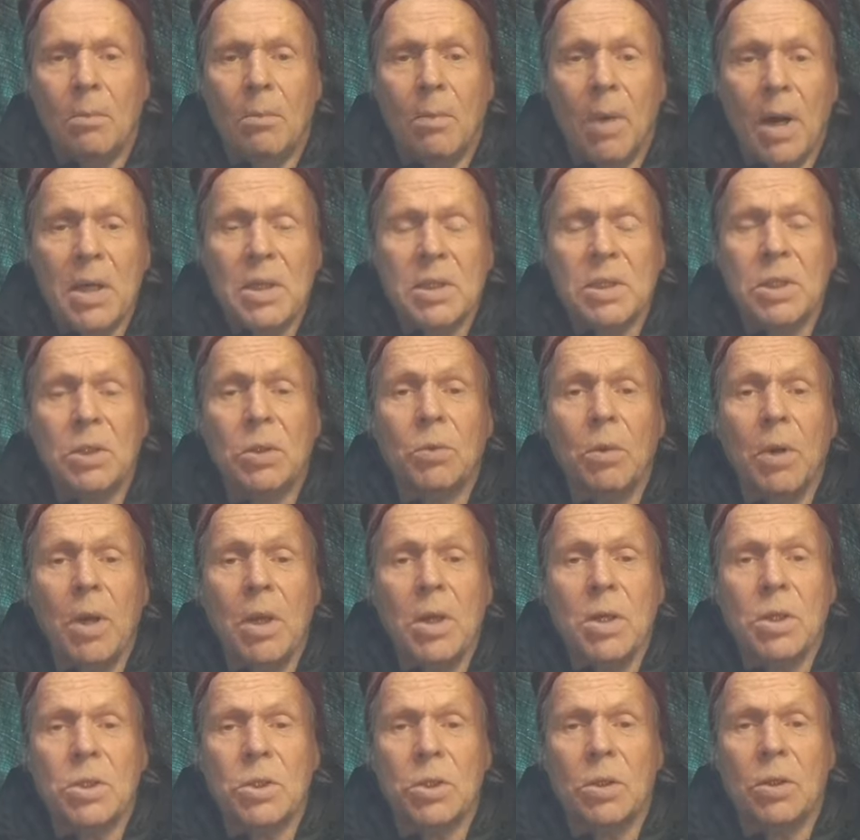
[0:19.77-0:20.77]
My
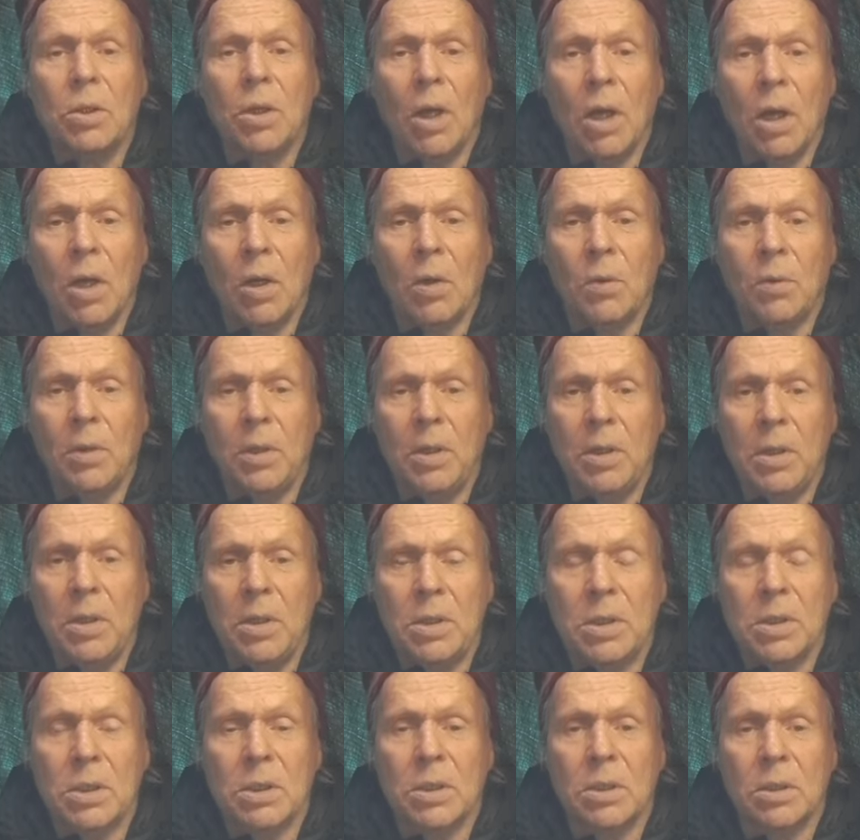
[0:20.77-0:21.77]
situation now
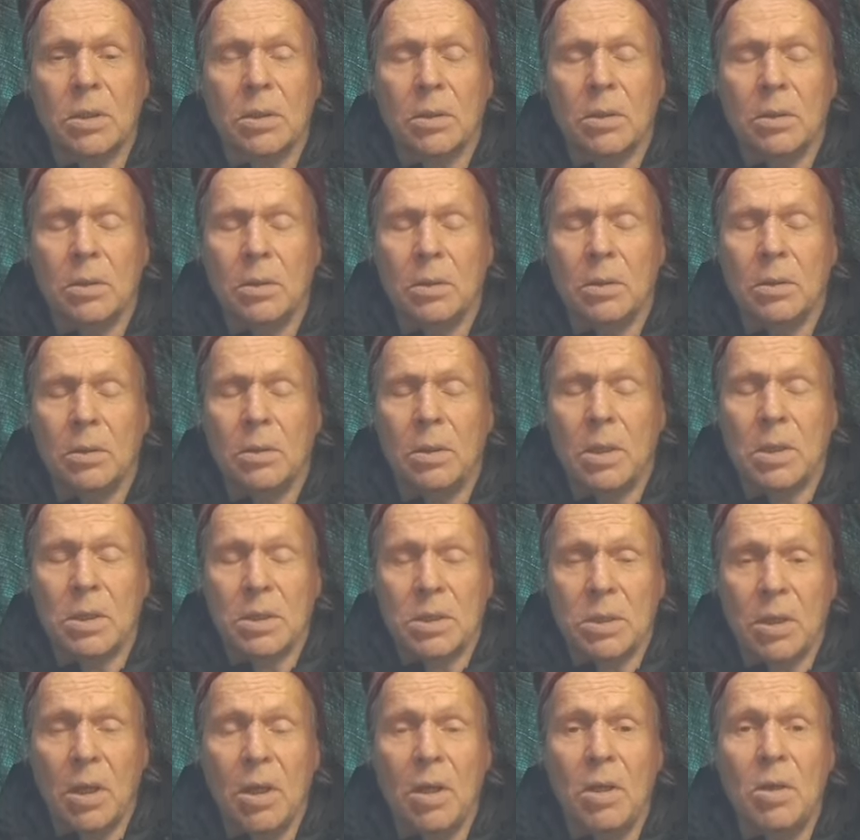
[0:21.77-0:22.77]
is the
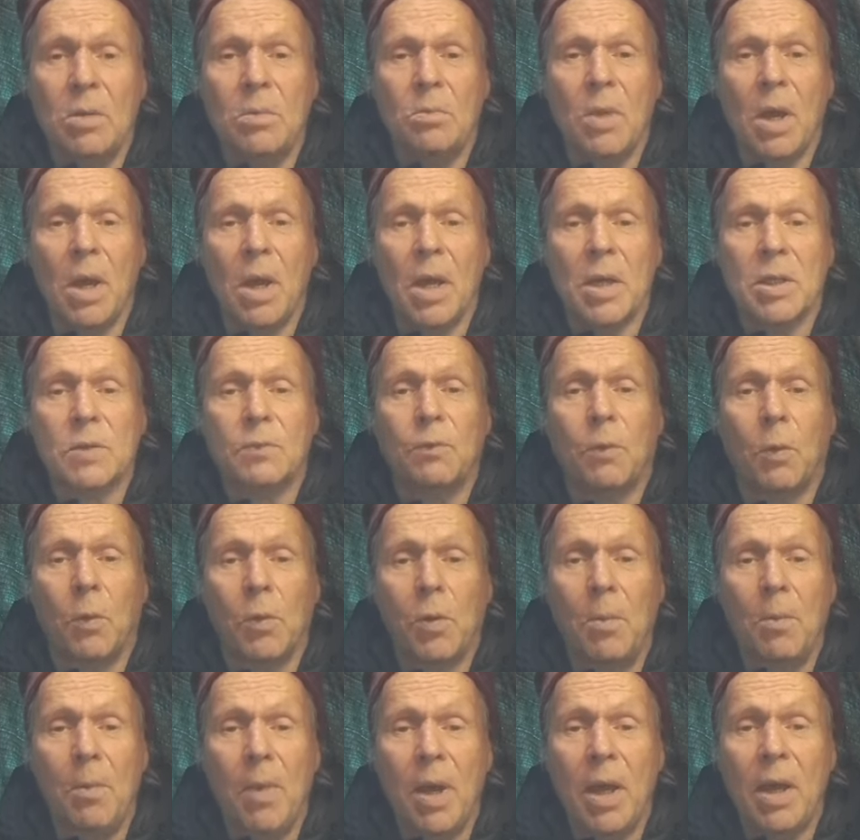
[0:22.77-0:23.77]
same as
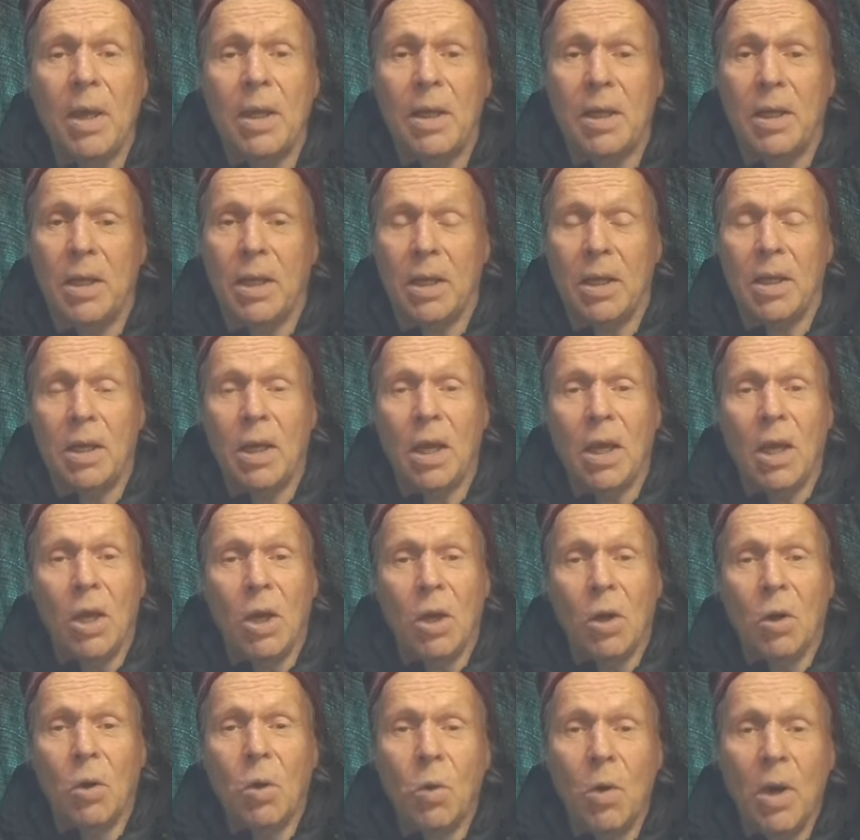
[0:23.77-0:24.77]
for a man
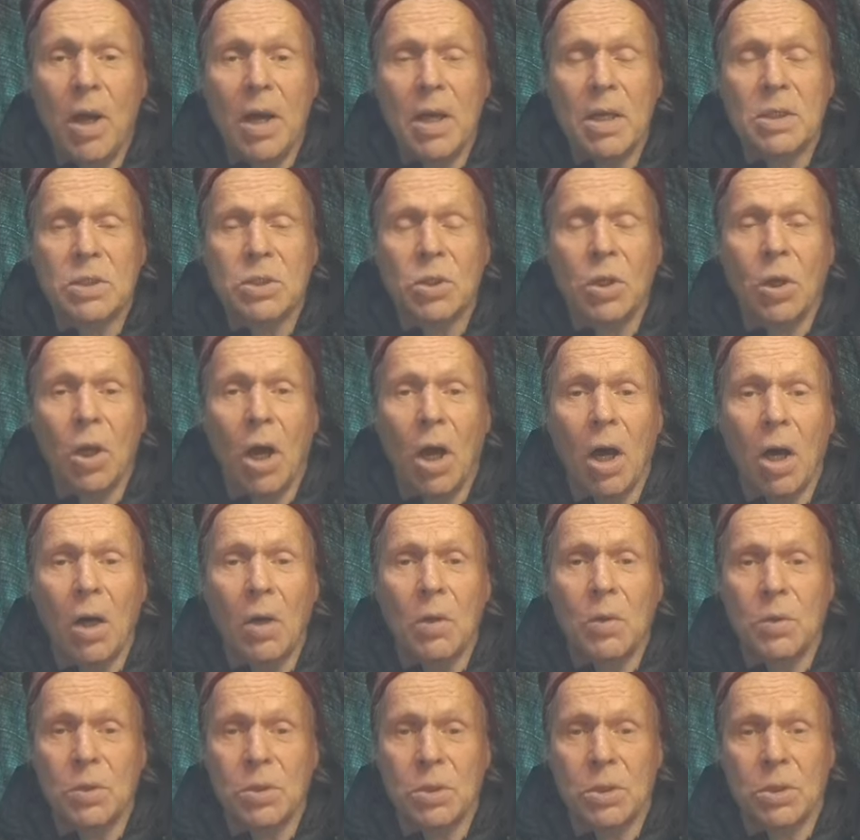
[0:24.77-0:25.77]
who has a
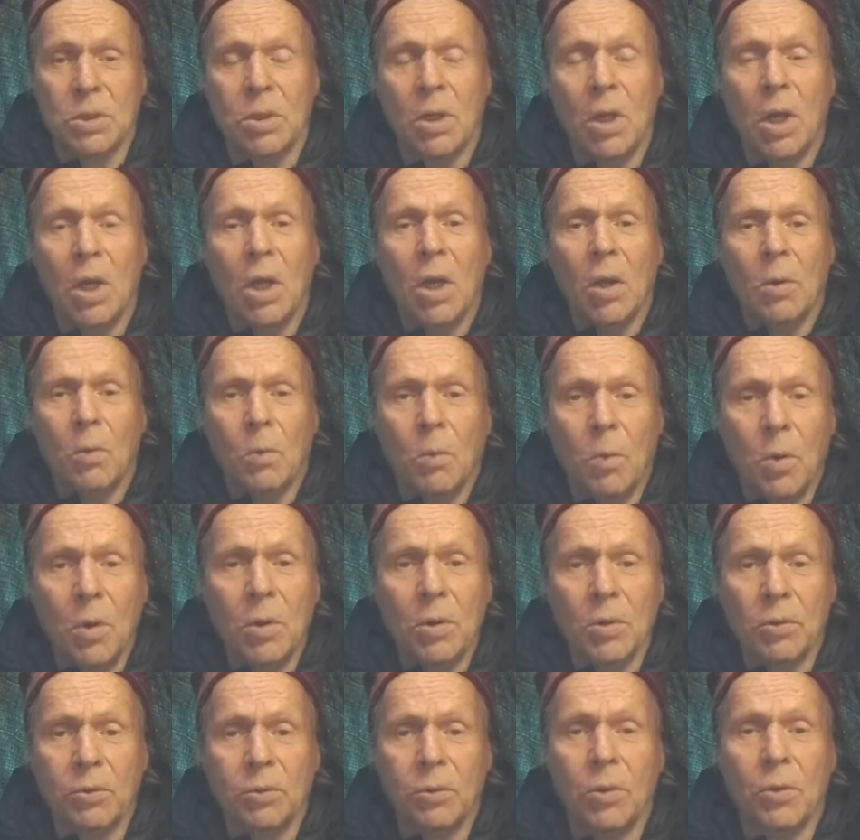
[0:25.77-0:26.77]
house
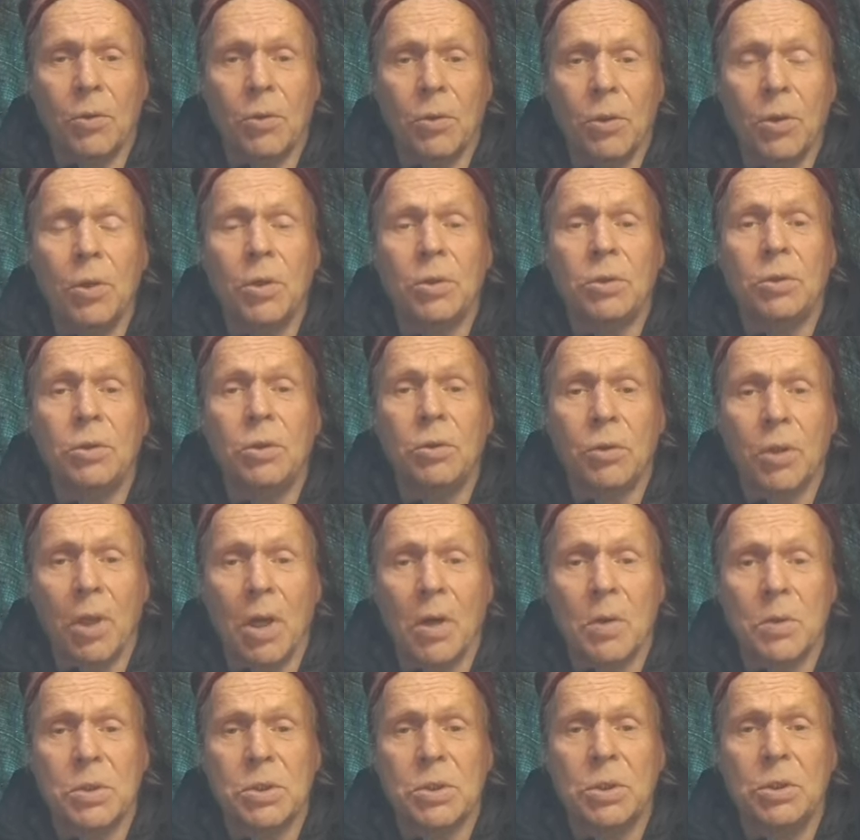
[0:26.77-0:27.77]
worth
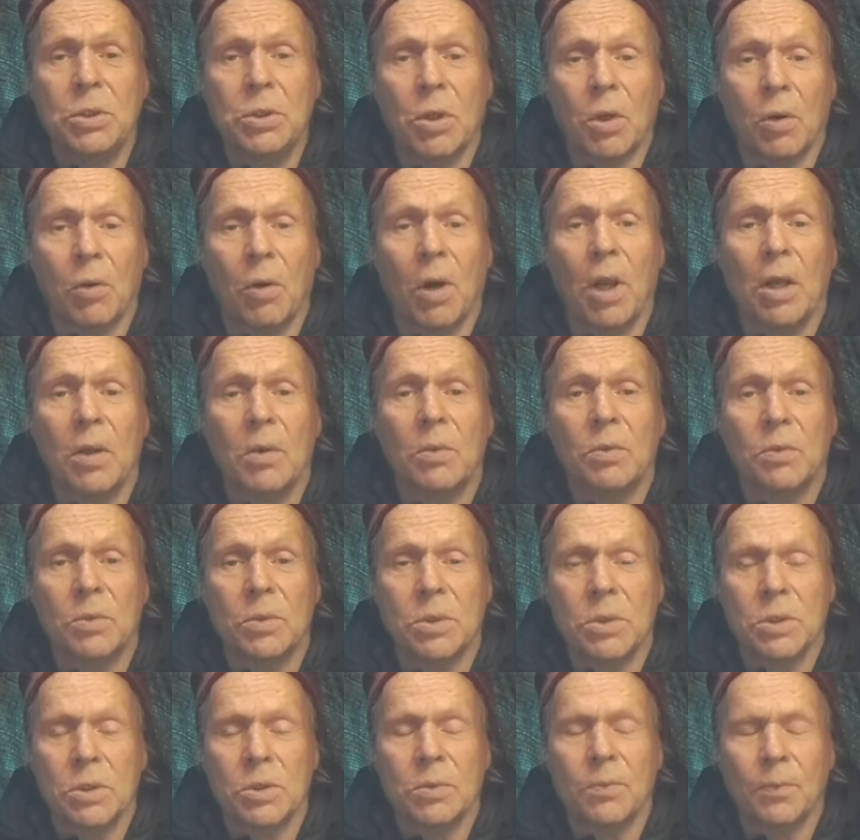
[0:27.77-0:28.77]
30,000
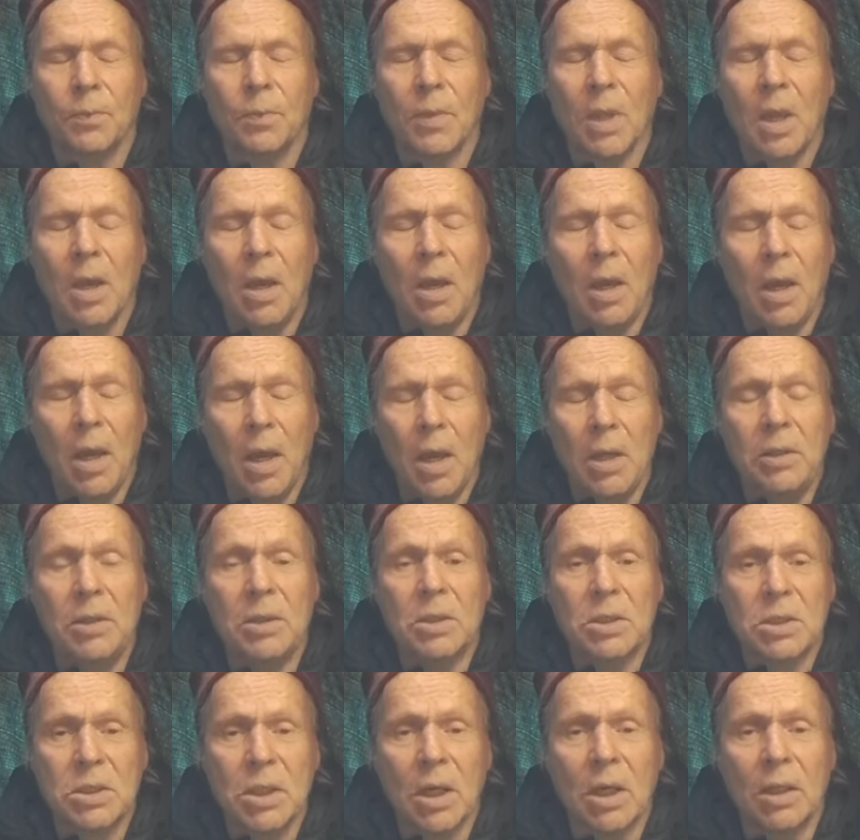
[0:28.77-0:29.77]
crowns and
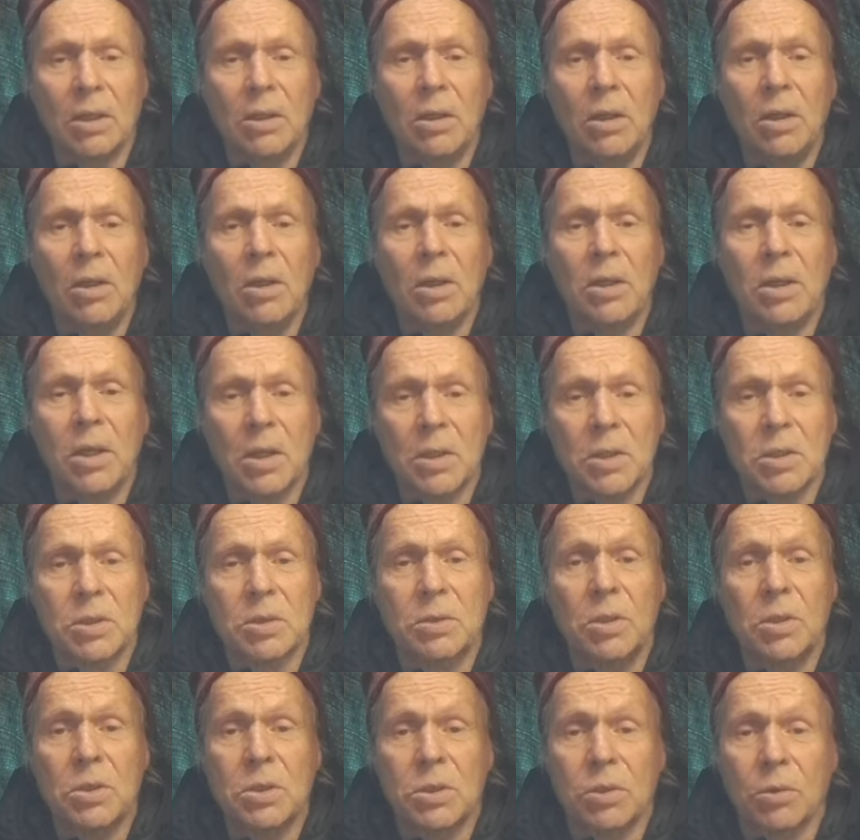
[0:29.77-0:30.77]
it suddenly gets
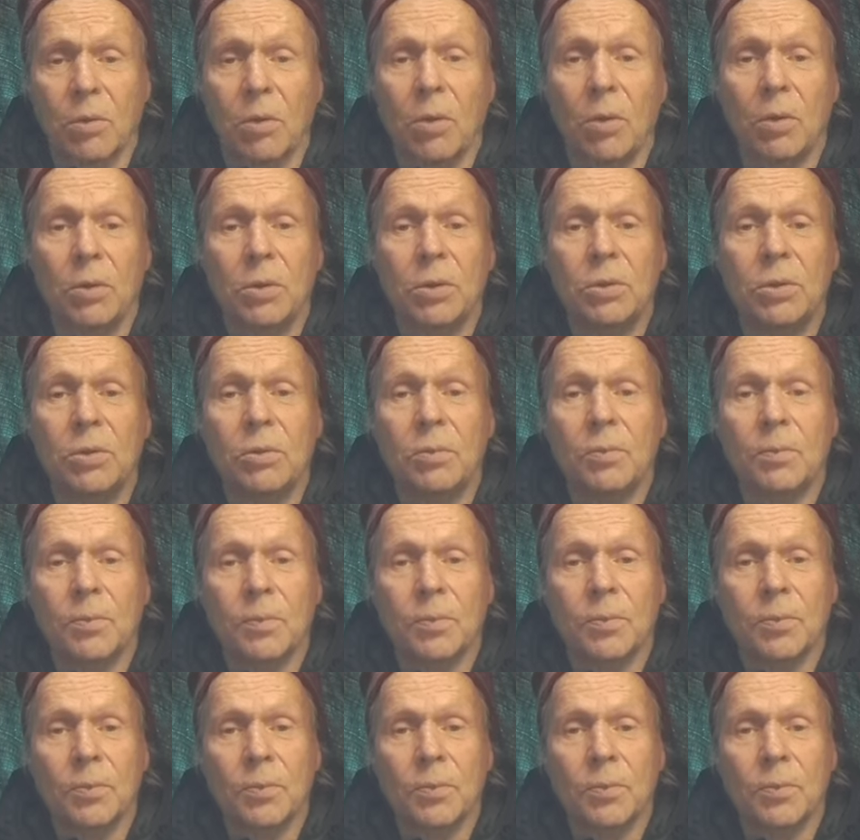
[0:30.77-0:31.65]
destroyed.